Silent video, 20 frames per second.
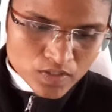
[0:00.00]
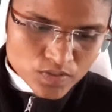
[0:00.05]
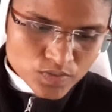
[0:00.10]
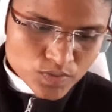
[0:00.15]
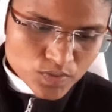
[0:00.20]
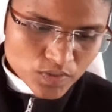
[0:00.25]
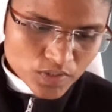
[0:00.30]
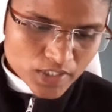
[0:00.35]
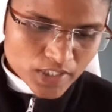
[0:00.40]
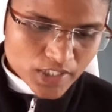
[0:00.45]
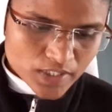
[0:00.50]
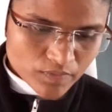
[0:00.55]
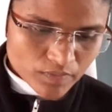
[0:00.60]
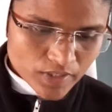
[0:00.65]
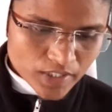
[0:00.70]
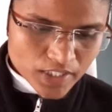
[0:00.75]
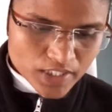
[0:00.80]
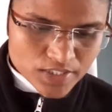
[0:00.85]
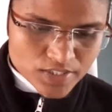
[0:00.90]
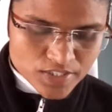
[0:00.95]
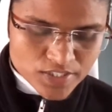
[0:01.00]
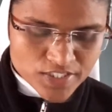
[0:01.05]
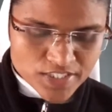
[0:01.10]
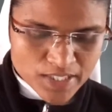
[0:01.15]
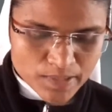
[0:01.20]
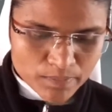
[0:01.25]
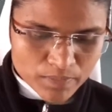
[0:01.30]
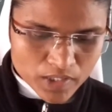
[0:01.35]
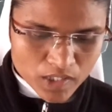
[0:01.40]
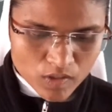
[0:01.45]
So here we can see
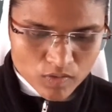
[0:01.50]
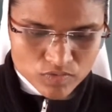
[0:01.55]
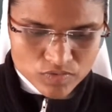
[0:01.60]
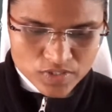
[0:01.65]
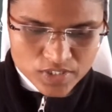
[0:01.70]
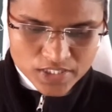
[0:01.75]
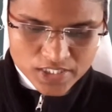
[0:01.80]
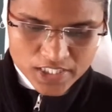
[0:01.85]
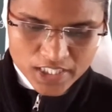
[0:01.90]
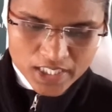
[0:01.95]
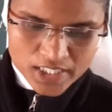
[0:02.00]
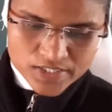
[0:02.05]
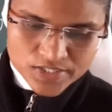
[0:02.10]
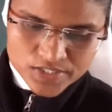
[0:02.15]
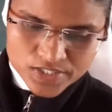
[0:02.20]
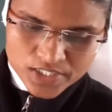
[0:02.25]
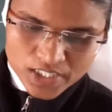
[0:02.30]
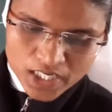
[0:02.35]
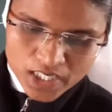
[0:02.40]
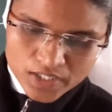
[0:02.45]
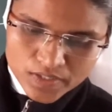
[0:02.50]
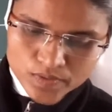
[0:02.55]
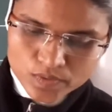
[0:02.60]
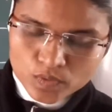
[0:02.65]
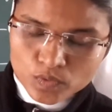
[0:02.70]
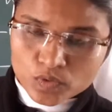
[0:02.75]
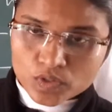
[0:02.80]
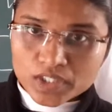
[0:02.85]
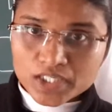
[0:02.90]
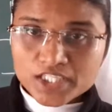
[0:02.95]
some clauses can stand
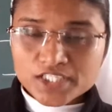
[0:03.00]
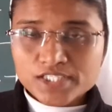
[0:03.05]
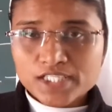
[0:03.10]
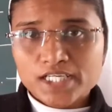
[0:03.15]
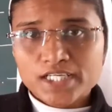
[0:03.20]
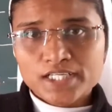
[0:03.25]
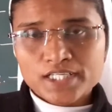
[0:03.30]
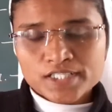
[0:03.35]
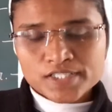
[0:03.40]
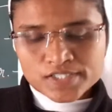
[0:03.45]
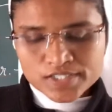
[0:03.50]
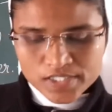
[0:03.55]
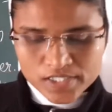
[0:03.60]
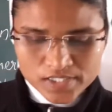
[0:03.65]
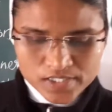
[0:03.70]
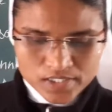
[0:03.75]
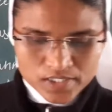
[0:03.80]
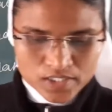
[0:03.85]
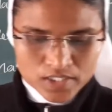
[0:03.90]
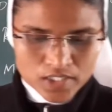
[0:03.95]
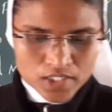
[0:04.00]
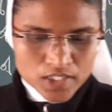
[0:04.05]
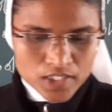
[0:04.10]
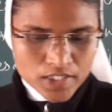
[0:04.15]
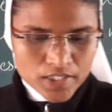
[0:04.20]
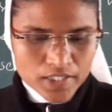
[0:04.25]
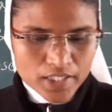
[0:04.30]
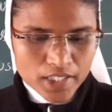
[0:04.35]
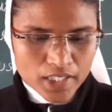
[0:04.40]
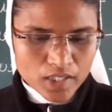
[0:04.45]
only sentences.
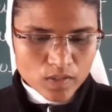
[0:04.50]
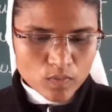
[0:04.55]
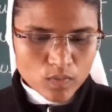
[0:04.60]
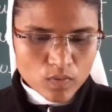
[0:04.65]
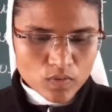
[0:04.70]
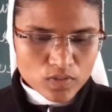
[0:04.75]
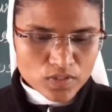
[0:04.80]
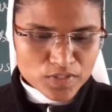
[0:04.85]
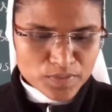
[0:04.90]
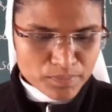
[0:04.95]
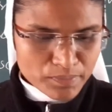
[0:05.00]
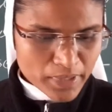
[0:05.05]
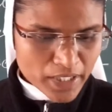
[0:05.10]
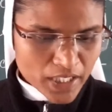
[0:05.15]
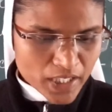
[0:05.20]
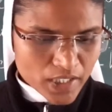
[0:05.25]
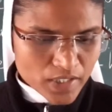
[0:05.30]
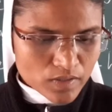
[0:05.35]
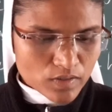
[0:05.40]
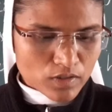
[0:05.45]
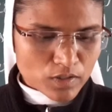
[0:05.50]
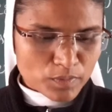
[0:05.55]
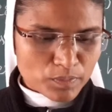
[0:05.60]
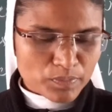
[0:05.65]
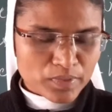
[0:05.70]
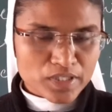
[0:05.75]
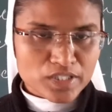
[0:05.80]
They are called main or